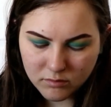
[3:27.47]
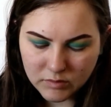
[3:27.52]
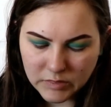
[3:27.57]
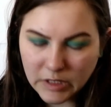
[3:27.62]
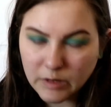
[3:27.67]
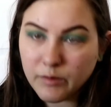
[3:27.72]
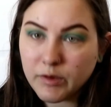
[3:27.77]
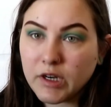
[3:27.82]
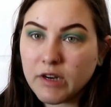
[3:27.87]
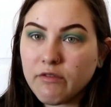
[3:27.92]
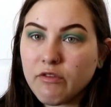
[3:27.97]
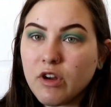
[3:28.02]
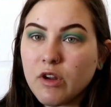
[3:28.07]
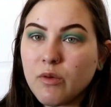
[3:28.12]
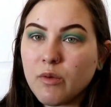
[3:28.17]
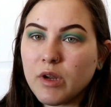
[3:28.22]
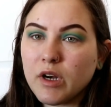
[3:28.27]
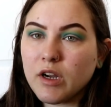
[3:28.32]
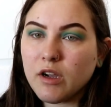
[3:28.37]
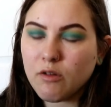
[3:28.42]
And whenever I
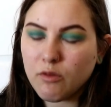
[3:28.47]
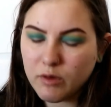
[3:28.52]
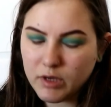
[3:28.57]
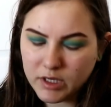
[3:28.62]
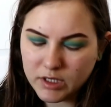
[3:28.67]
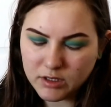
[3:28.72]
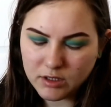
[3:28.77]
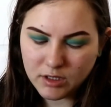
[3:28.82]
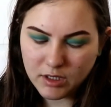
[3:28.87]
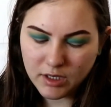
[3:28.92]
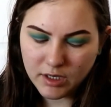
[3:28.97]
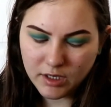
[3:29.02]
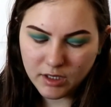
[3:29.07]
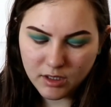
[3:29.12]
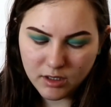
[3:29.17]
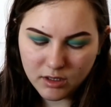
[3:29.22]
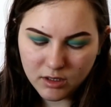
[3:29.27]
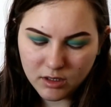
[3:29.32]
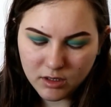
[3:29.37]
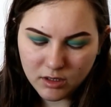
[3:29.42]
wet it, I always like
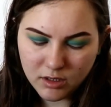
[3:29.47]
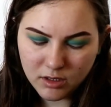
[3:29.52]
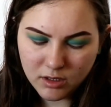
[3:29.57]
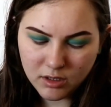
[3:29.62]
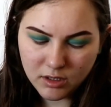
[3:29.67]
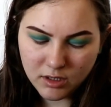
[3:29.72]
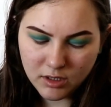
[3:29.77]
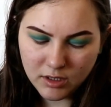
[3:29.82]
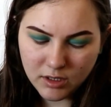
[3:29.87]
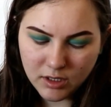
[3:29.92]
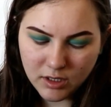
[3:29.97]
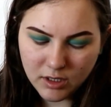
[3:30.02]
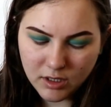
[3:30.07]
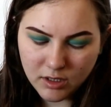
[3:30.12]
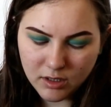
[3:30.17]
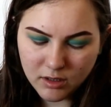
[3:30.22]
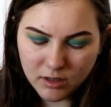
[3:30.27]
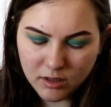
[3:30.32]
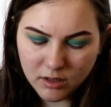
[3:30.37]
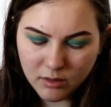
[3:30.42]

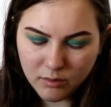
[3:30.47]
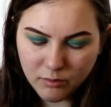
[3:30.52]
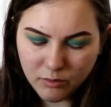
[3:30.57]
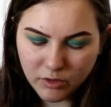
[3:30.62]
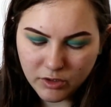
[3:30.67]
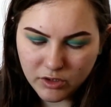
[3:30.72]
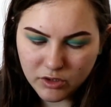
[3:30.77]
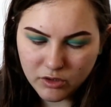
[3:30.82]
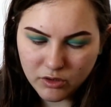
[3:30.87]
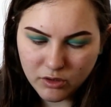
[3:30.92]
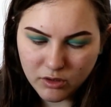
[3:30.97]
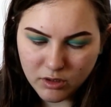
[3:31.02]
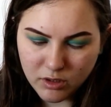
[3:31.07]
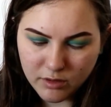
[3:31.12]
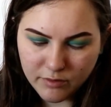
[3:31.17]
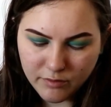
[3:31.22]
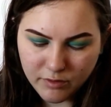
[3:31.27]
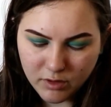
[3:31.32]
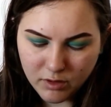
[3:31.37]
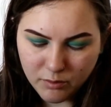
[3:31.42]
get the moisture
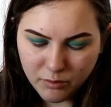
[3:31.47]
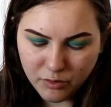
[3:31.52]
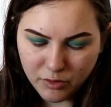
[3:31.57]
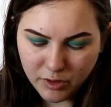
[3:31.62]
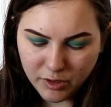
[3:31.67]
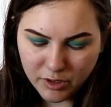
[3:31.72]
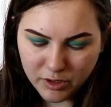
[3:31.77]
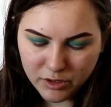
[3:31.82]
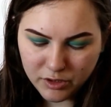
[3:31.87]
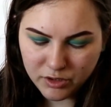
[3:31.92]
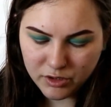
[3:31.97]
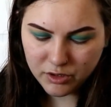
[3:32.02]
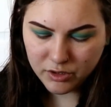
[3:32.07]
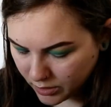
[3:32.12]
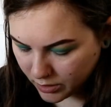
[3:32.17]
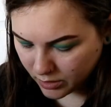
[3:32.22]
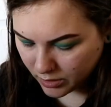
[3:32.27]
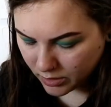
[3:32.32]
off of the brush.